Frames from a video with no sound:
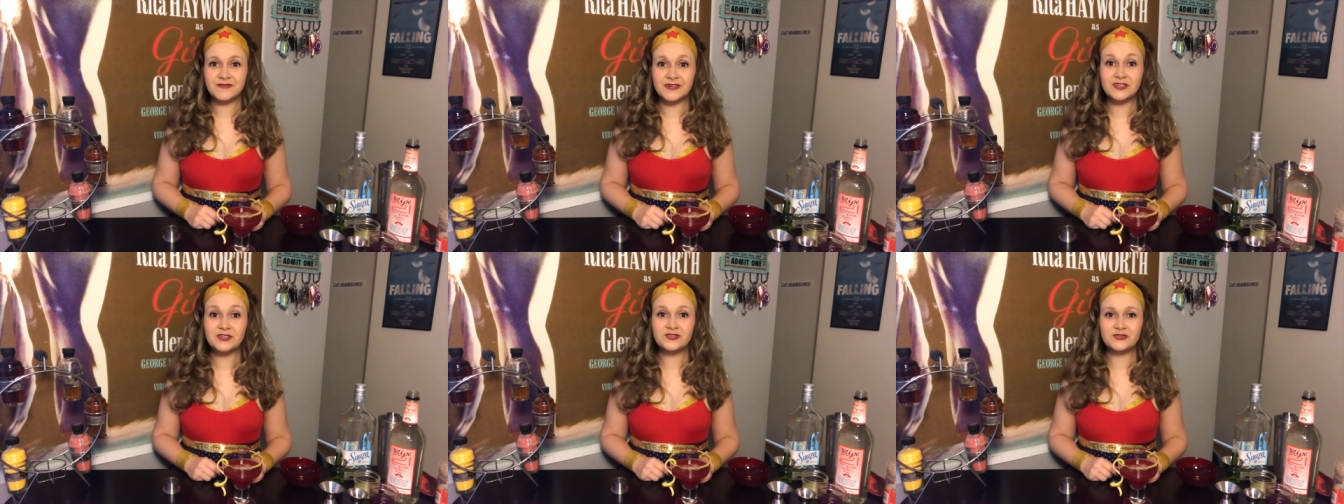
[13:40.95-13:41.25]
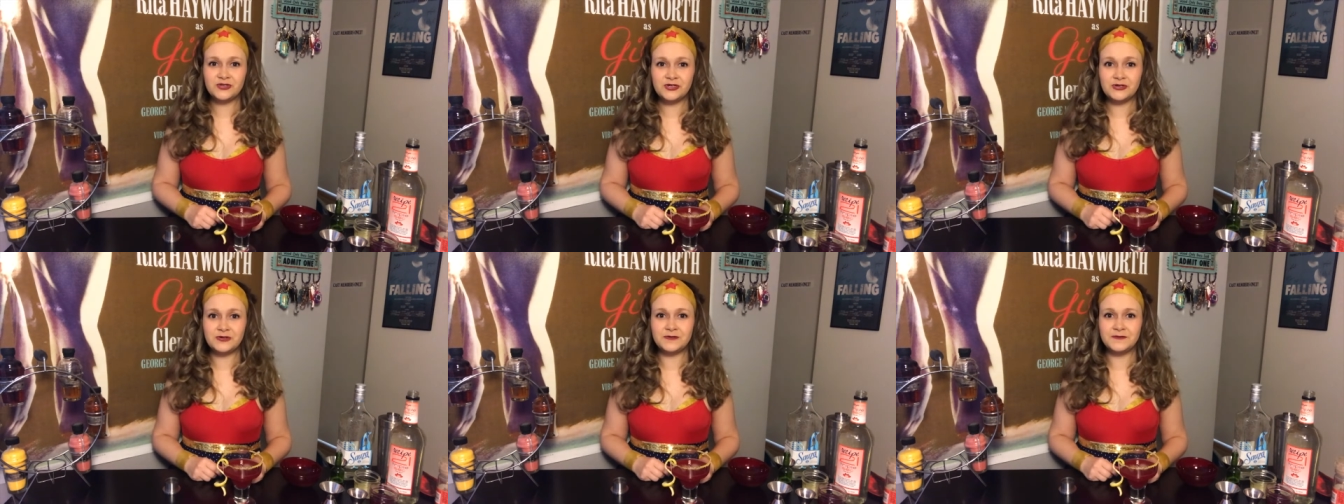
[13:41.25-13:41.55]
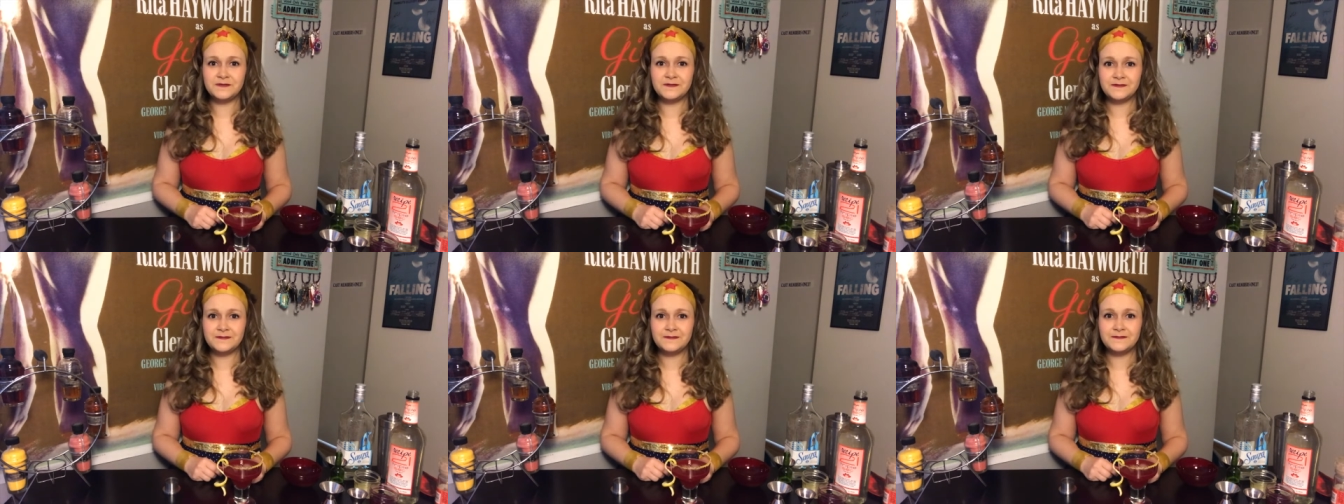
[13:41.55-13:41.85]
It's true.
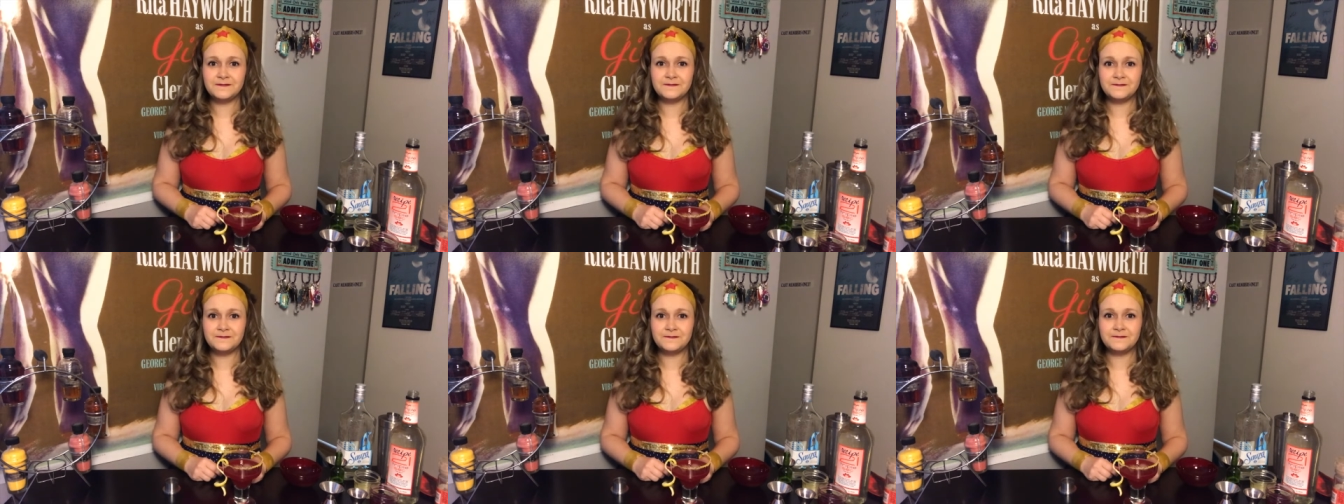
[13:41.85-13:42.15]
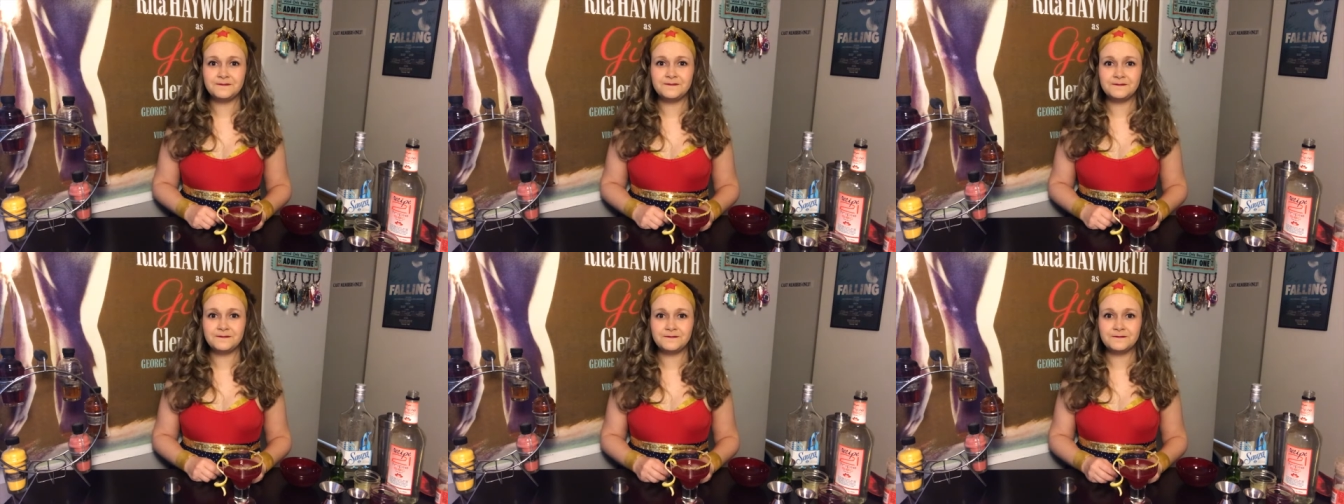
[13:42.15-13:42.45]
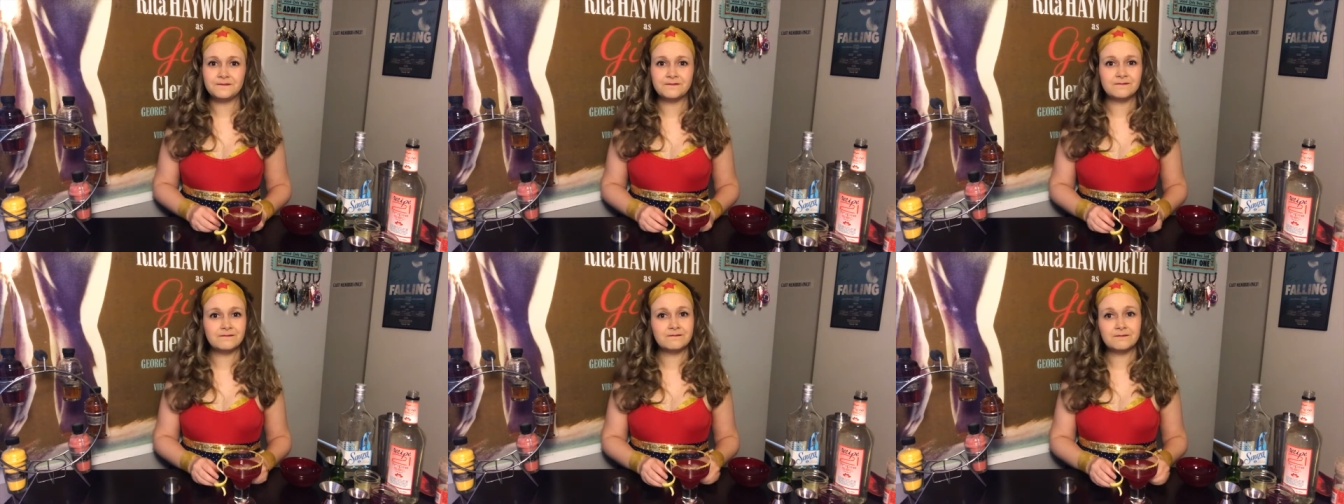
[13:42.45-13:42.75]

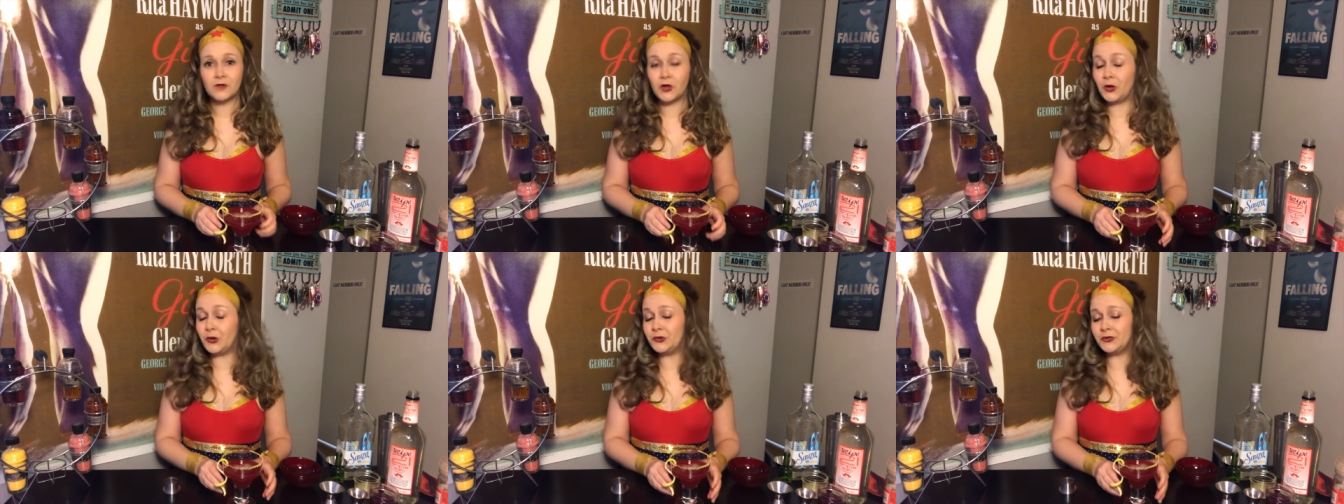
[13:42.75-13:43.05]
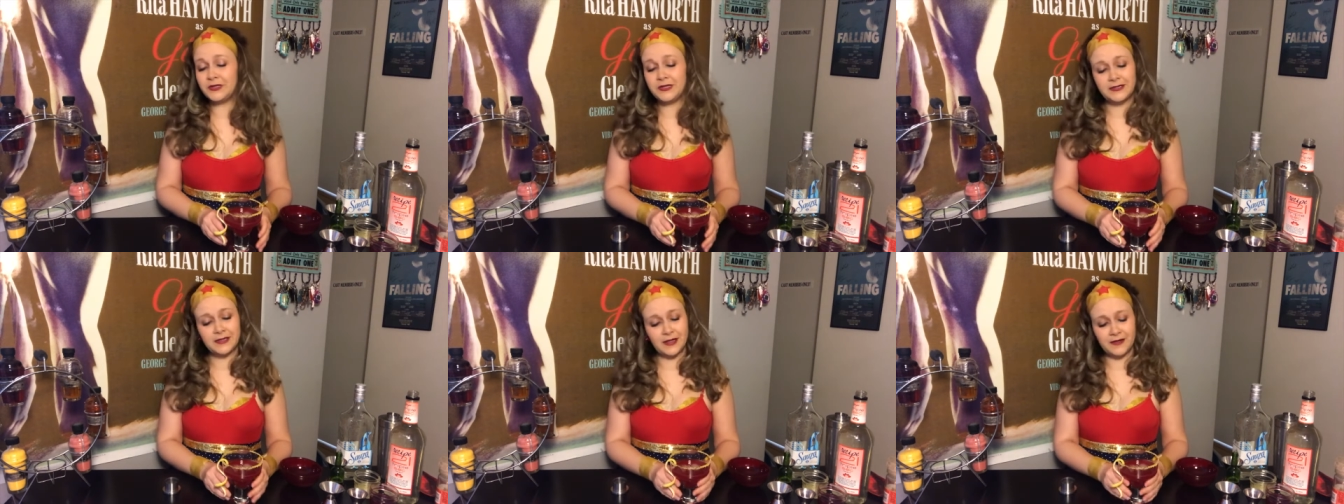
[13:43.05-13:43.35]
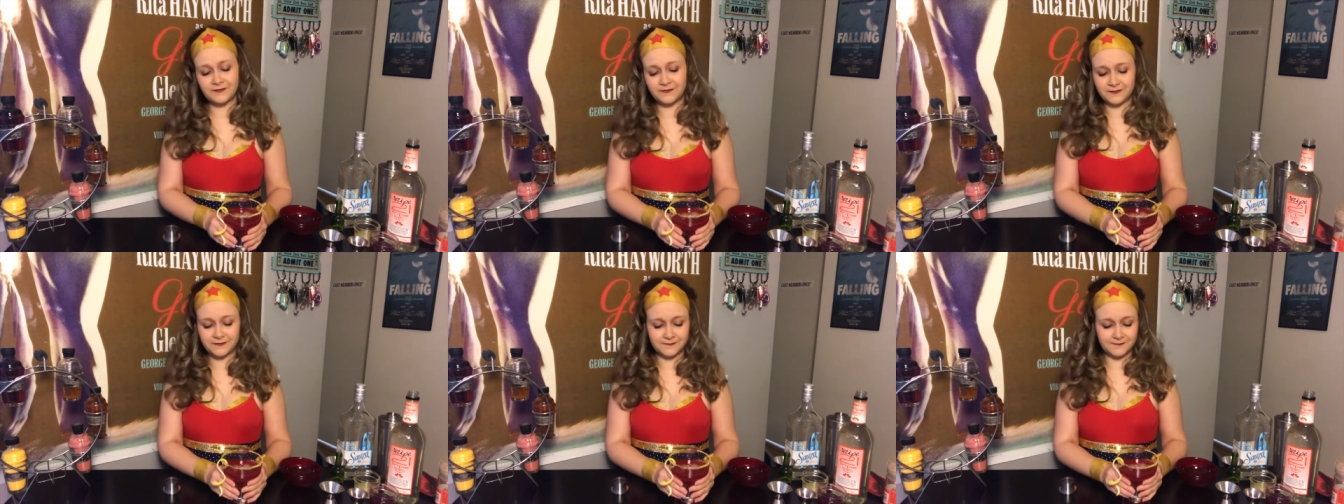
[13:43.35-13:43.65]
Only
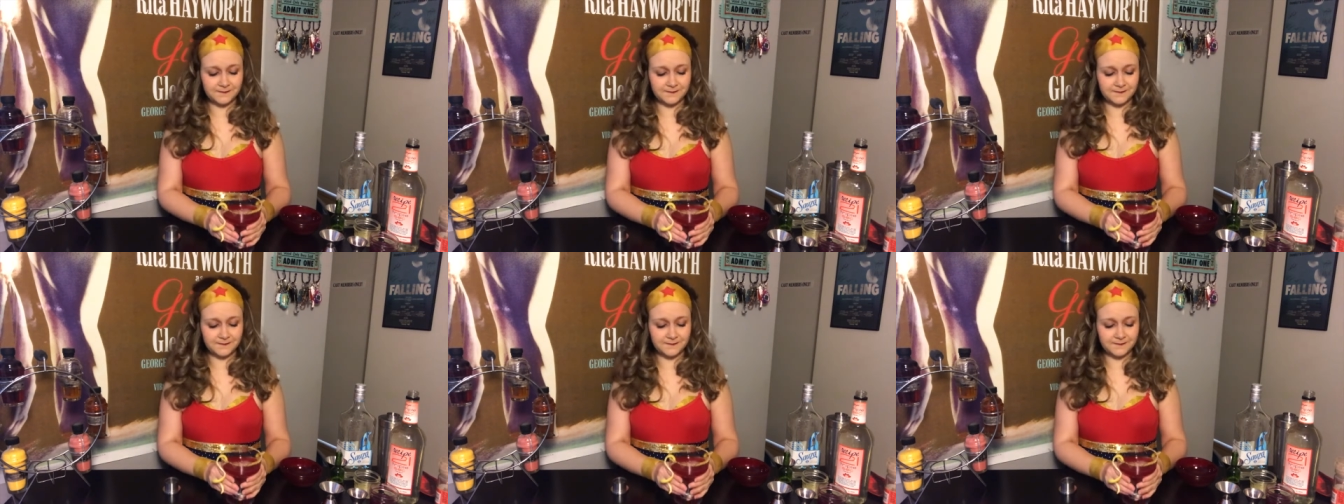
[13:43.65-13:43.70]
love.